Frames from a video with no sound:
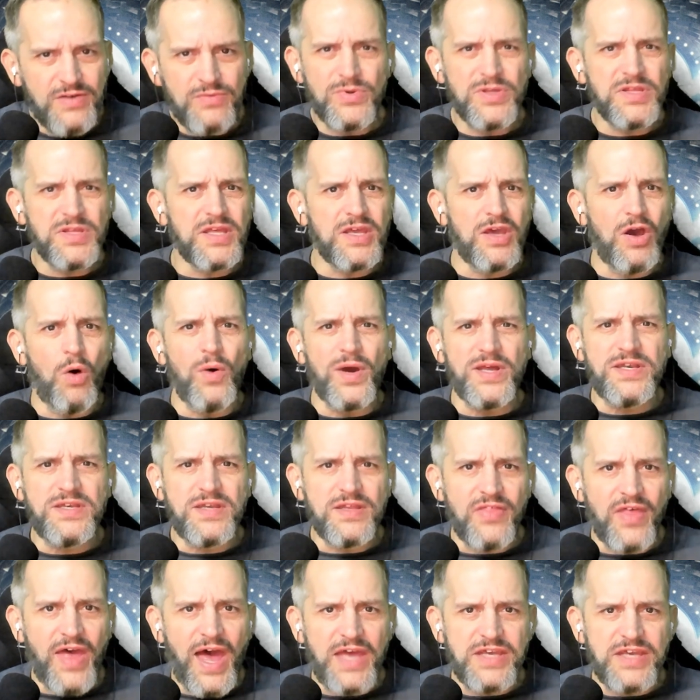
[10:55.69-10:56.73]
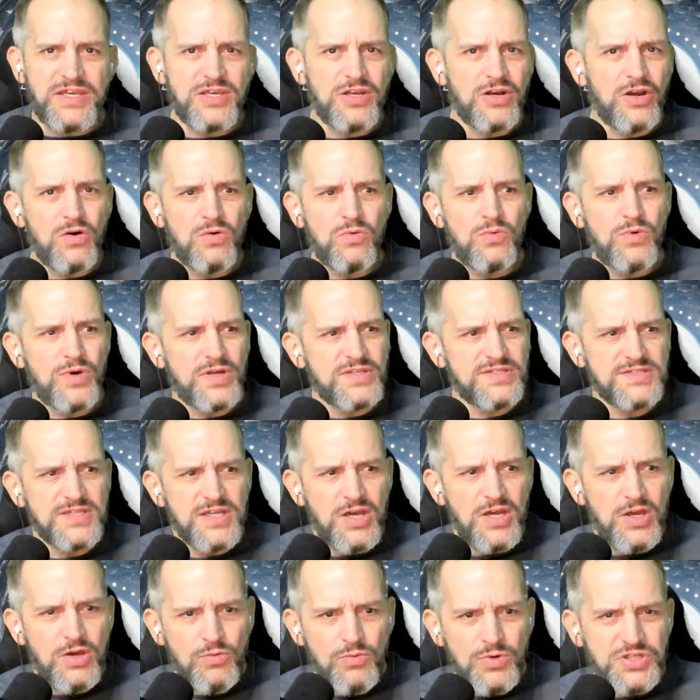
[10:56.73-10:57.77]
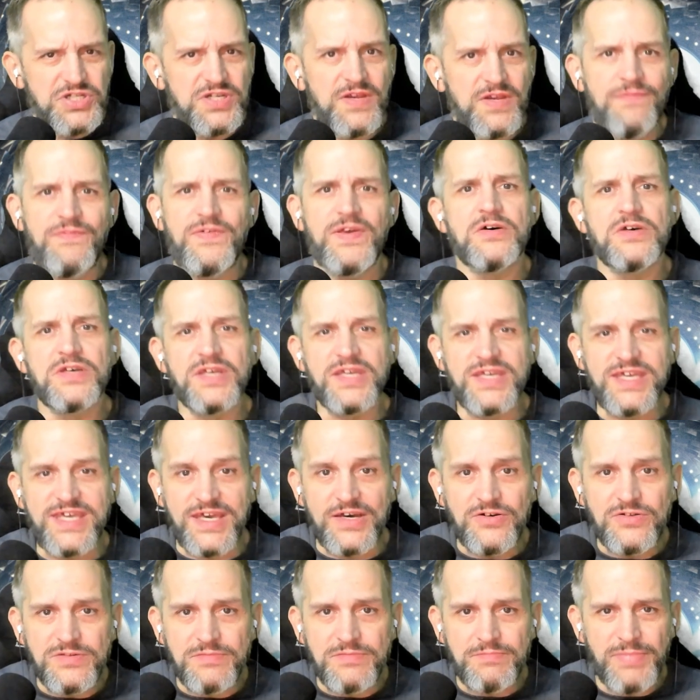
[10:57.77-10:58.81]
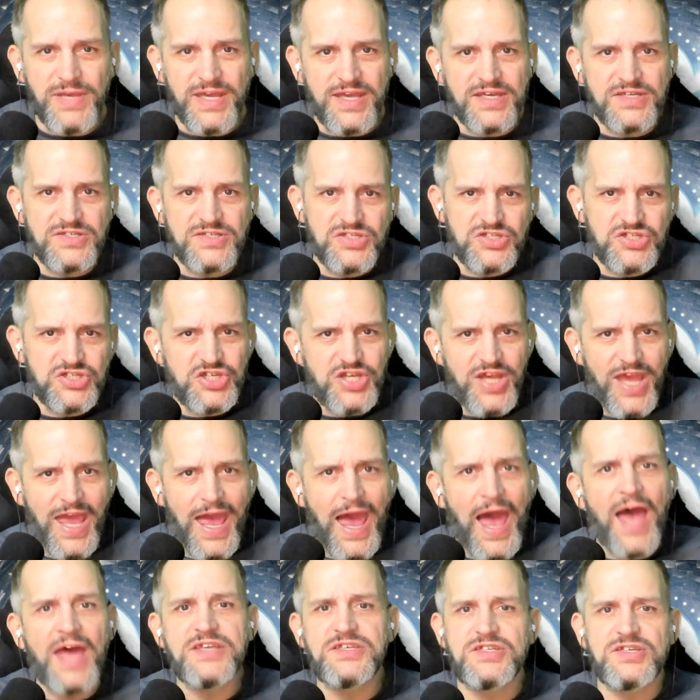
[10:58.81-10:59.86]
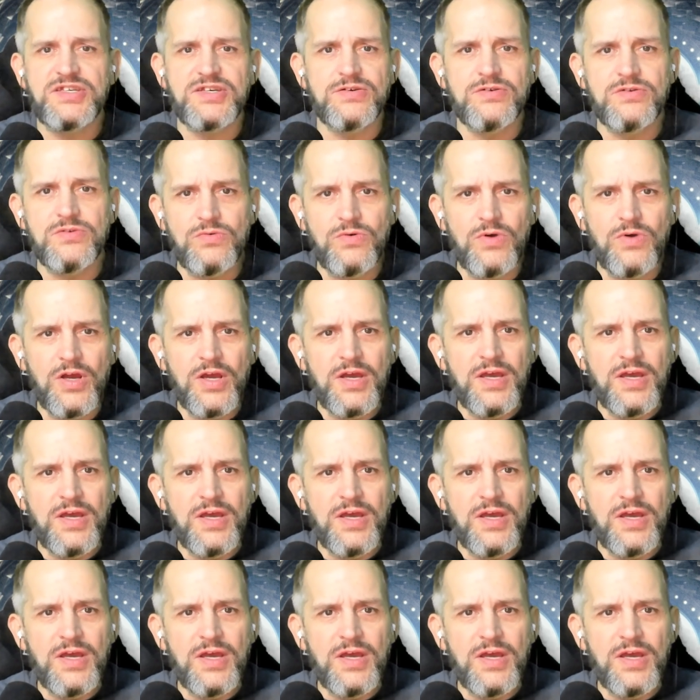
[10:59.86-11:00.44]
really go into that. Was she feeling guilt because she had to